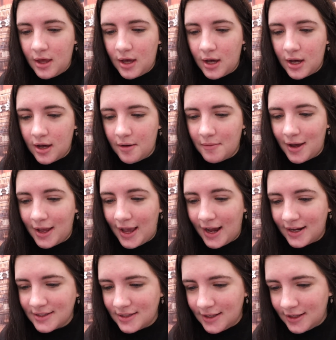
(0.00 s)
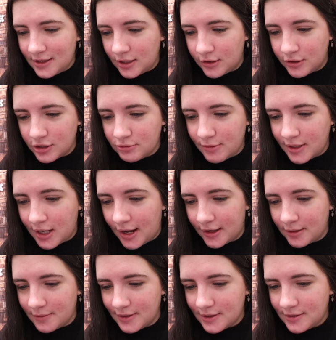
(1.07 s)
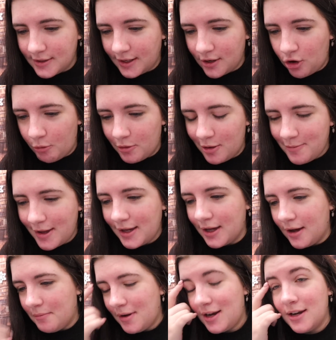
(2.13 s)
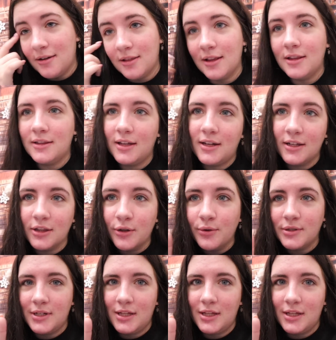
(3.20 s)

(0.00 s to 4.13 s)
I accidentally closed my documents. I gotta open it back up. I didn't lose